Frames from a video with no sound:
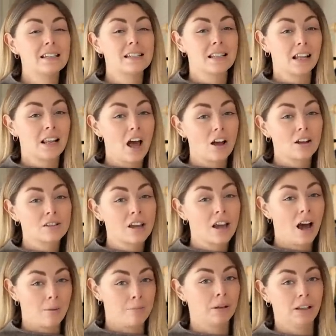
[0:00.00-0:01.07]
least the last
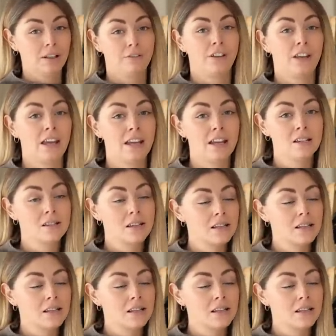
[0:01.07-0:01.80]
couple of years.